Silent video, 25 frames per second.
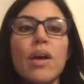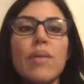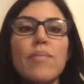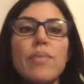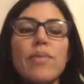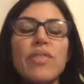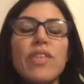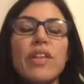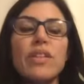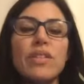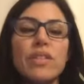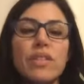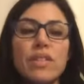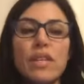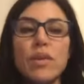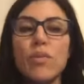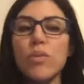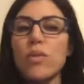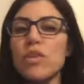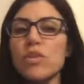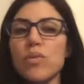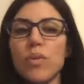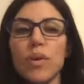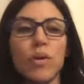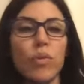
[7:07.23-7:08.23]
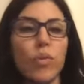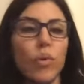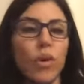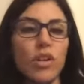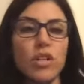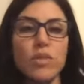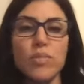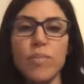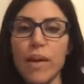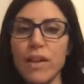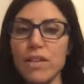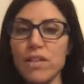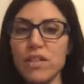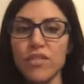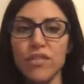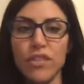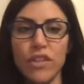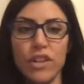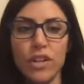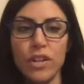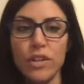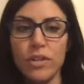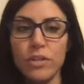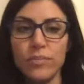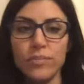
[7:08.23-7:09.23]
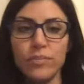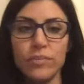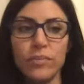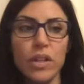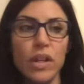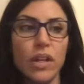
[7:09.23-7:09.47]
but then see which one works best for you.